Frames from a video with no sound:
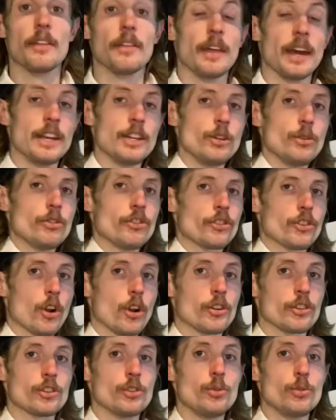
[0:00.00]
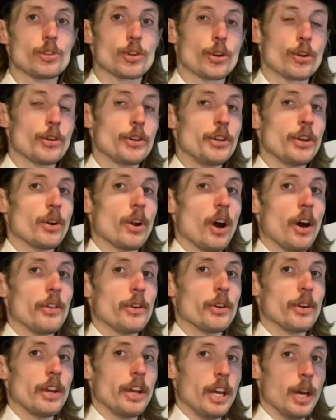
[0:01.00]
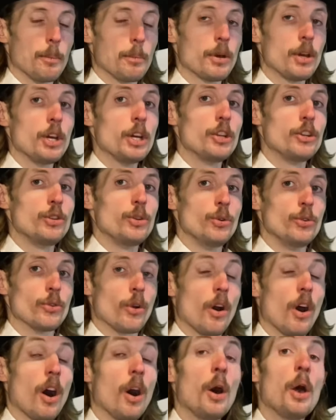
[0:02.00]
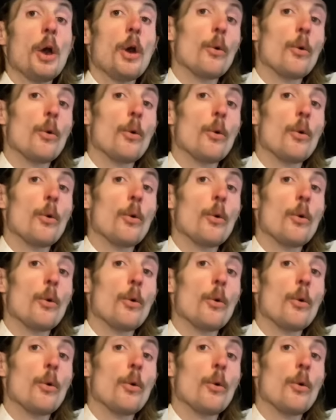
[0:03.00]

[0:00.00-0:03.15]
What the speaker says: Then you start to turn your other hip to draw,